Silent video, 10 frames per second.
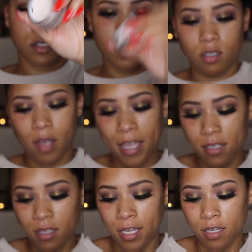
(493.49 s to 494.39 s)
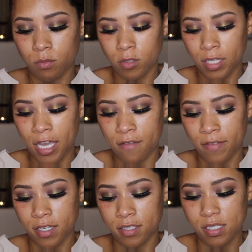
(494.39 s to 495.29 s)
just so I can like really have
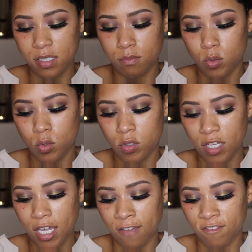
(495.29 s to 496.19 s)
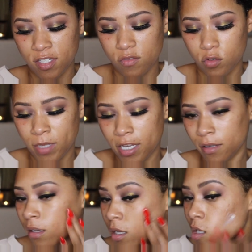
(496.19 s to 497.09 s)
like a smooth canvas for my